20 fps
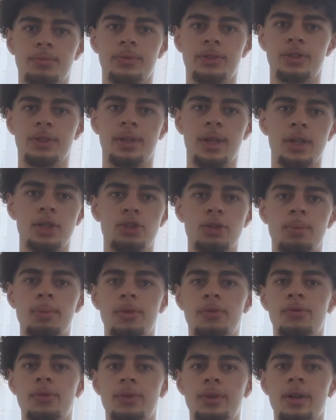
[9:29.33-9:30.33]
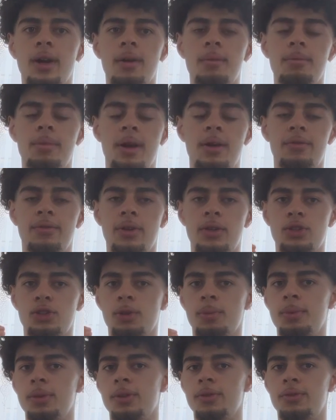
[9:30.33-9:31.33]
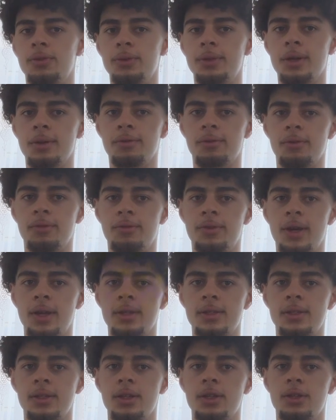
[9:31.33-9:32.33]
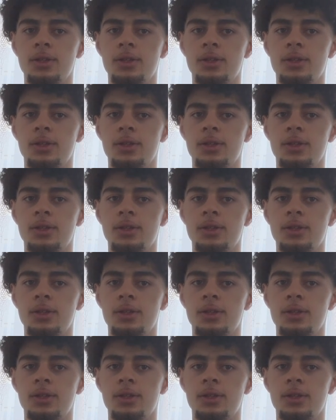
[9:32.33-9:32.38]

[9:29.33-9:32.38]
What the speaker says: then drop the food down by first dropping the food down from fats.